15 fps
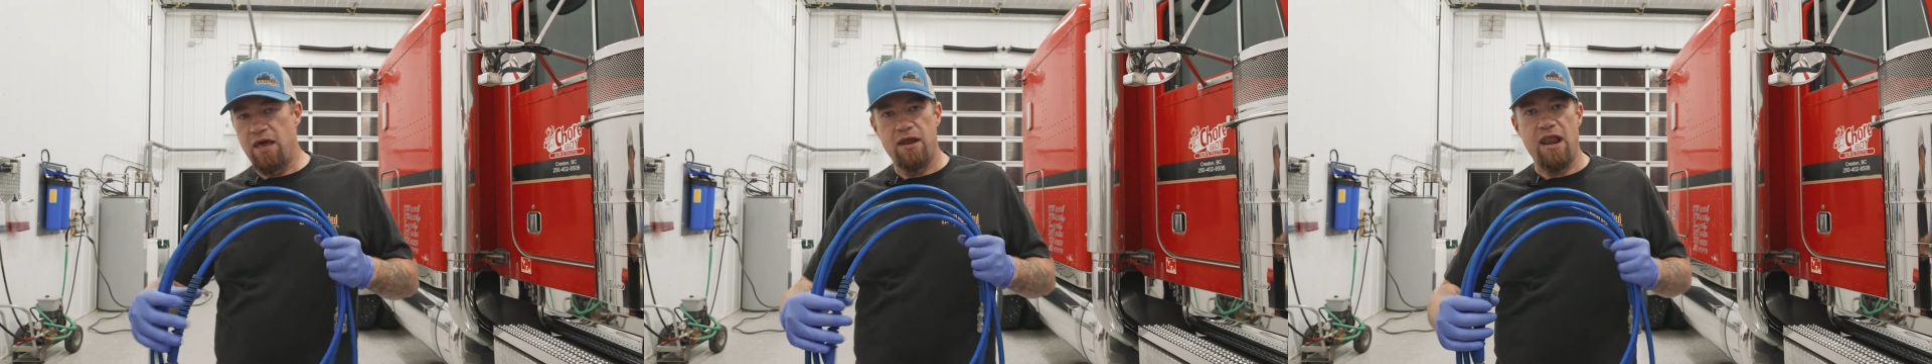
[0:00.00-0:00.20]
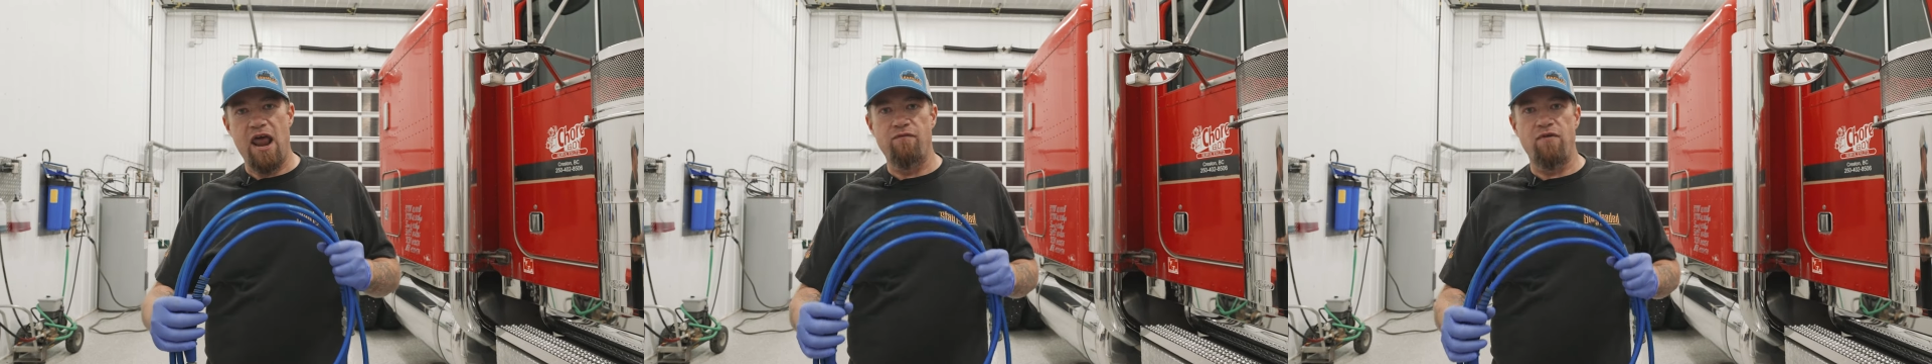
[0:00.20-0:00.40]

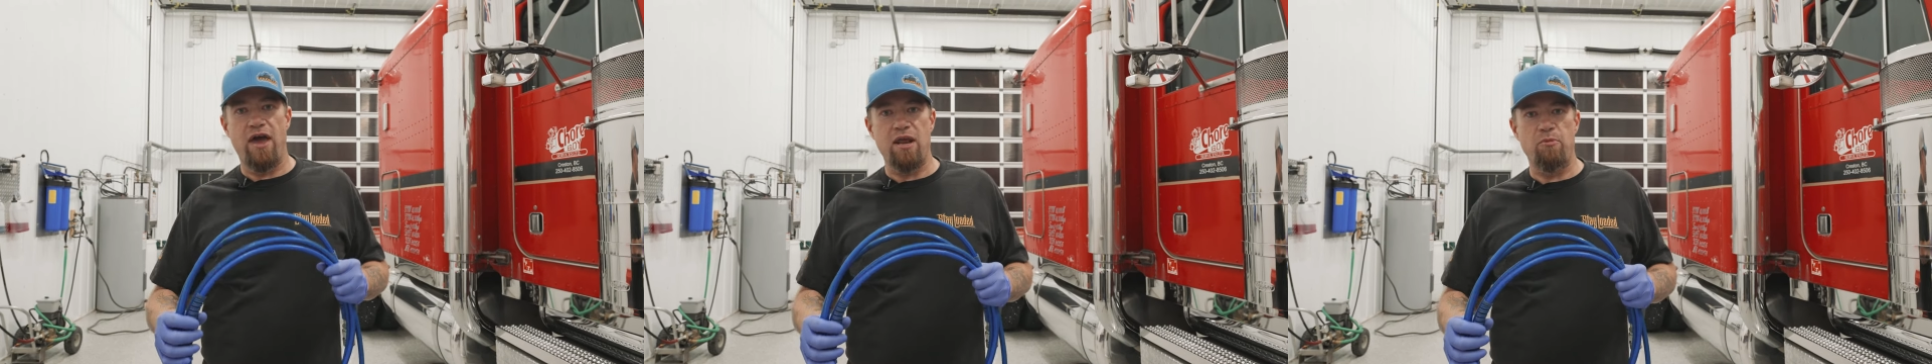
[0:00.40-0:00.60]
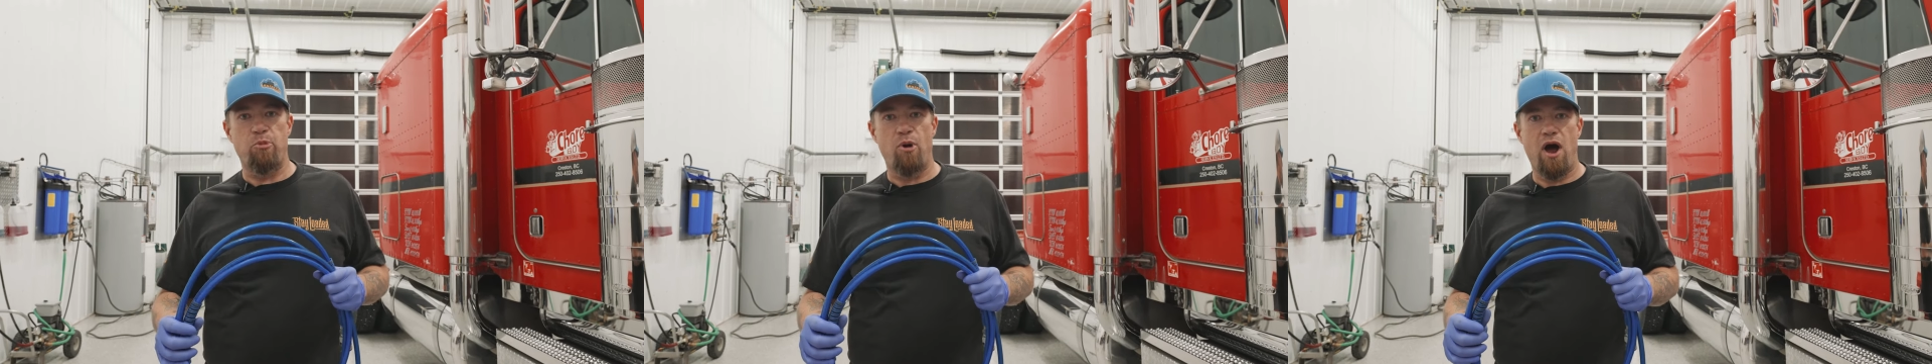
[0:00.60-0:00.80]
never
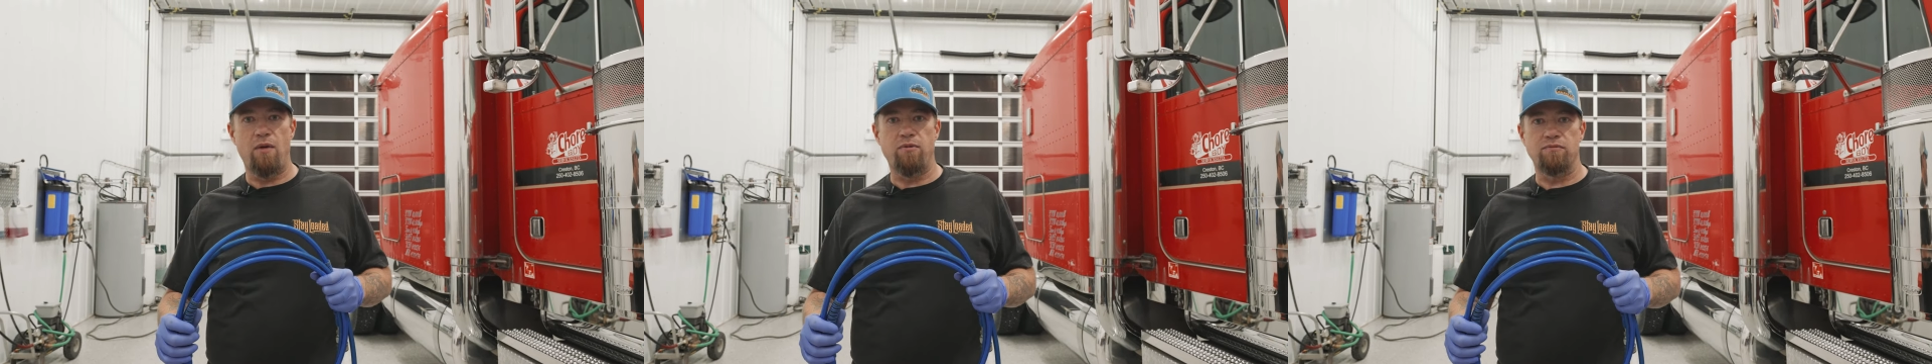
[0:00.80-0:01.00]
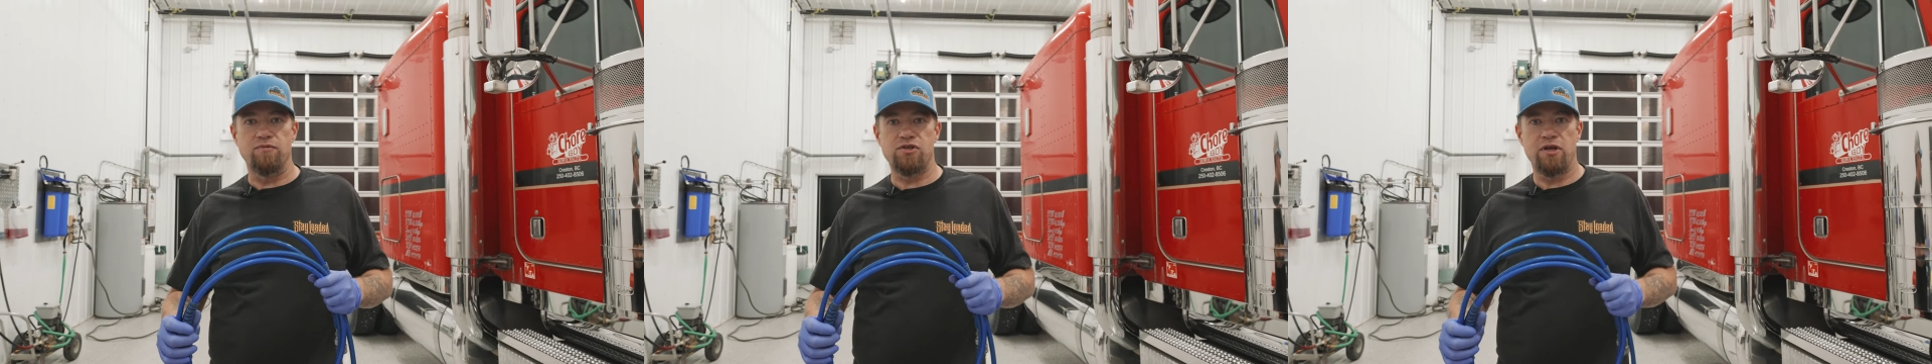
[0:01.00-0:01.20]
any
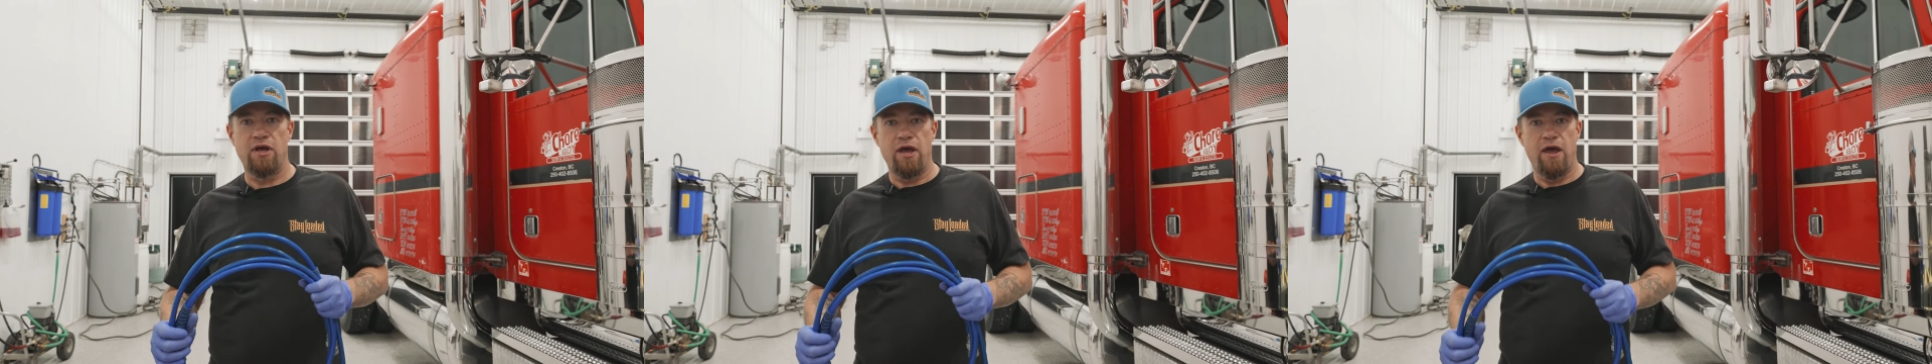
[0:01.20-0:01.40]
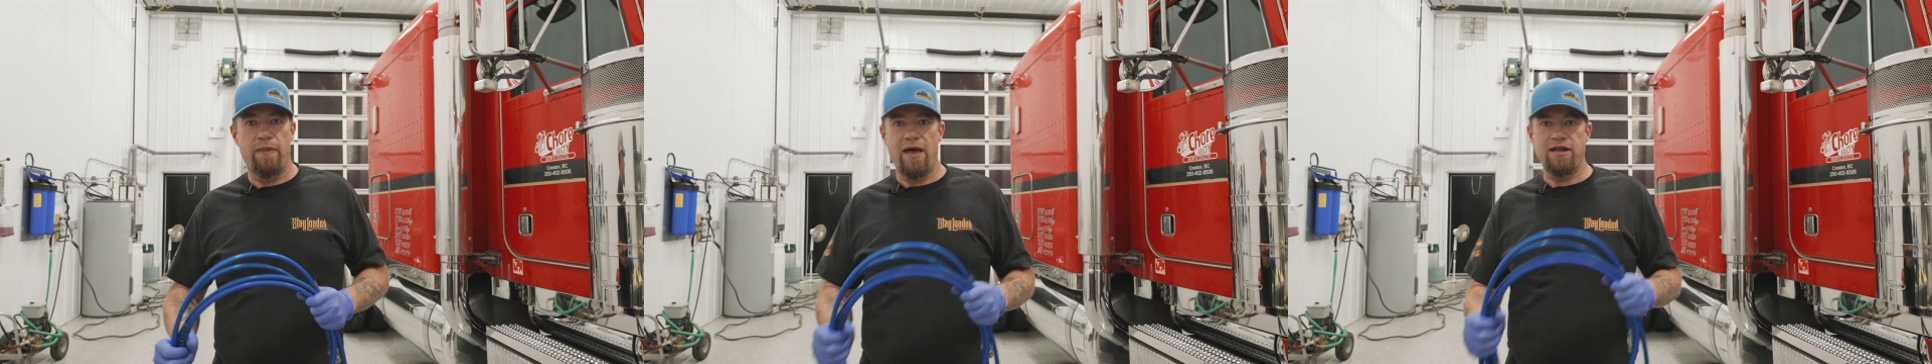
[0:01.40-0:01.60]
problems.
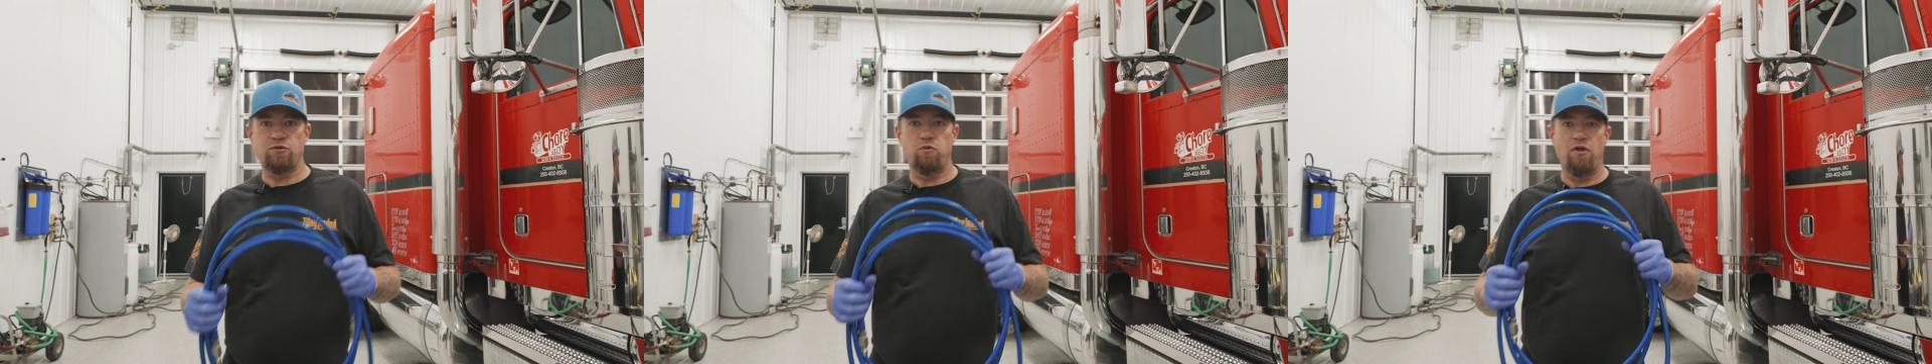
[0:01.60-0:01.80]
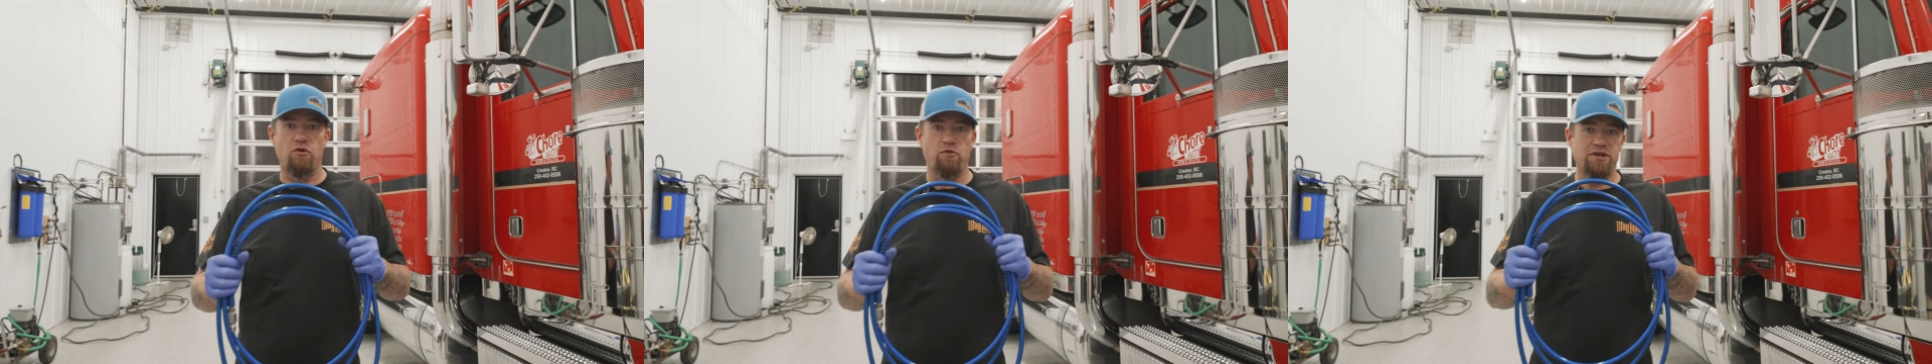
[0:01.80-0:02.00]
And that's
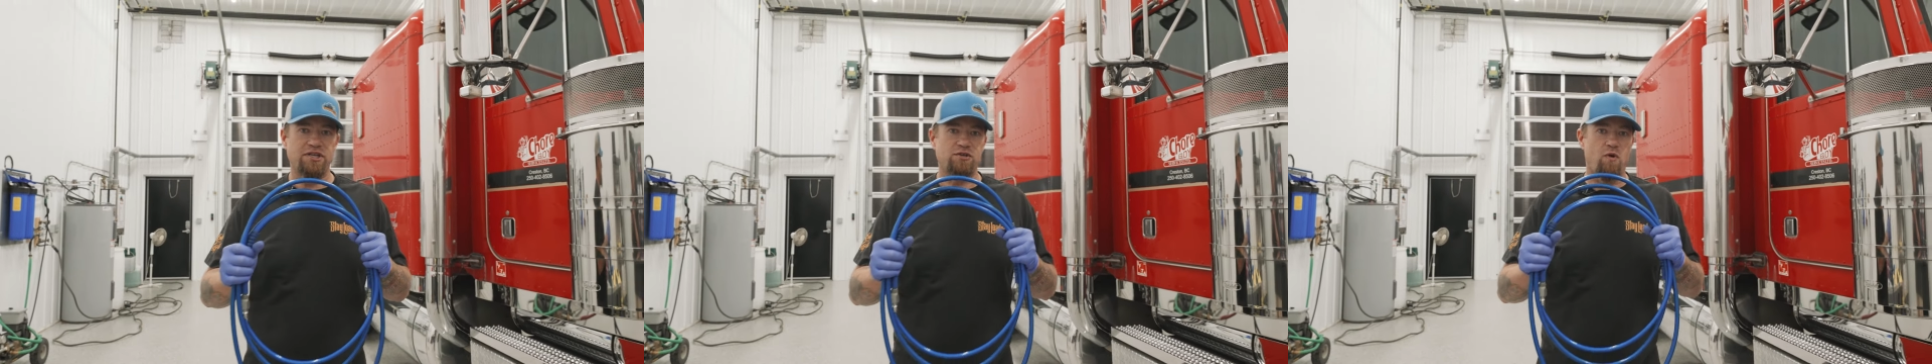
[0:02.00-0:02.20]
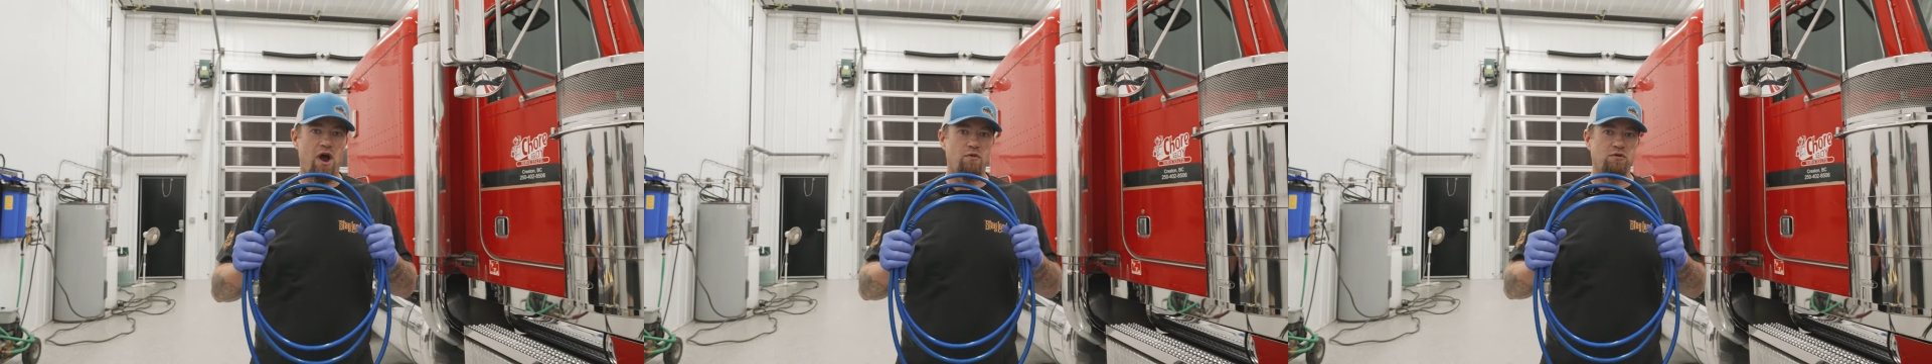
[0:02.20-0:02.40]
one of the reasons why